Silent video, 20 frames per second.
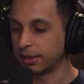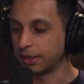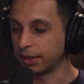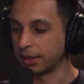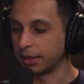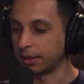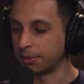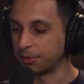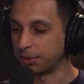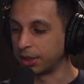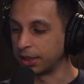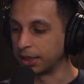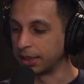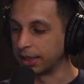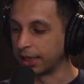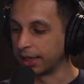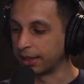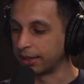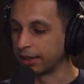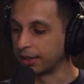and I'm really
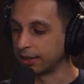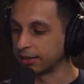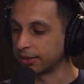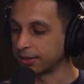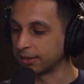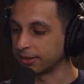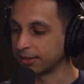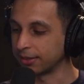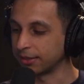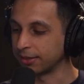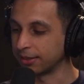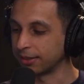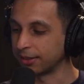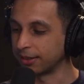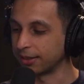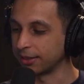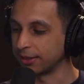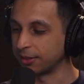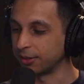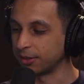glad that
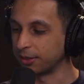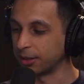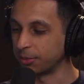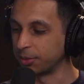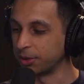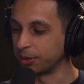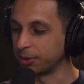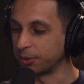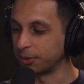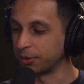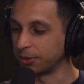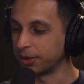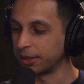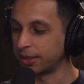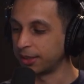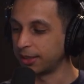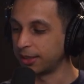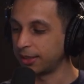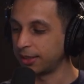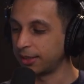you're able to
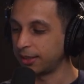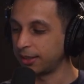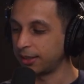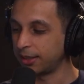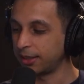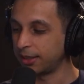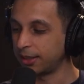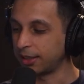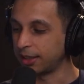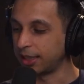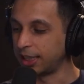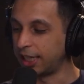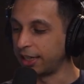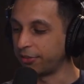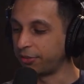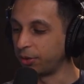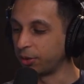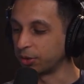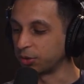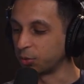give
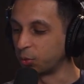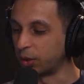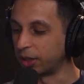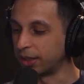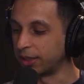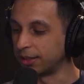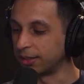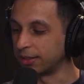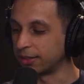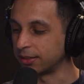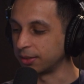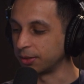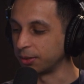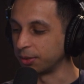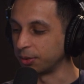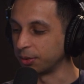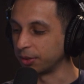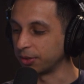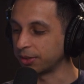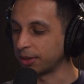those words
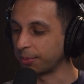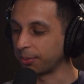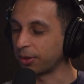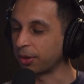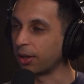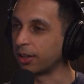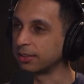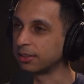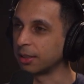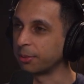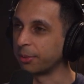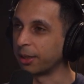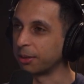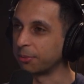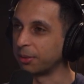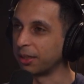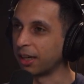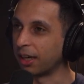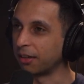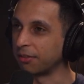to some thoughts I might
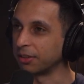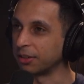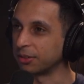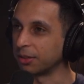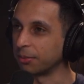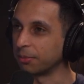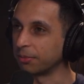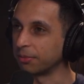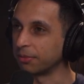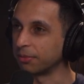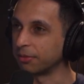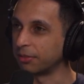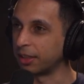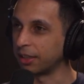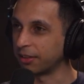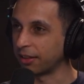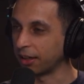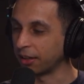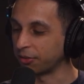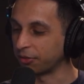be having. So I'm very
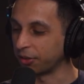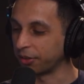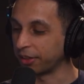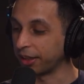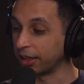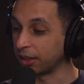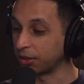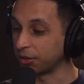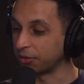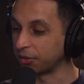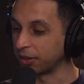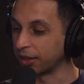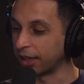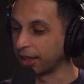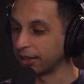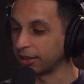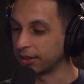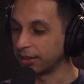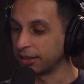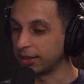thankful. Thank you for that,
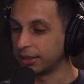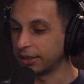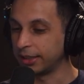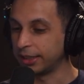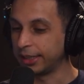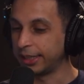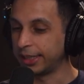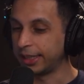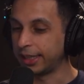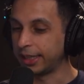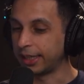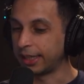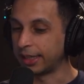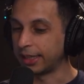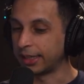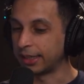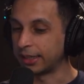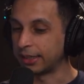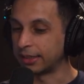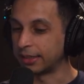
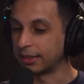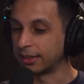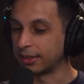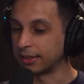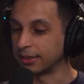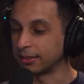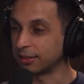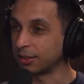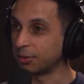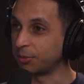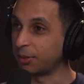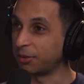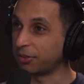and this has been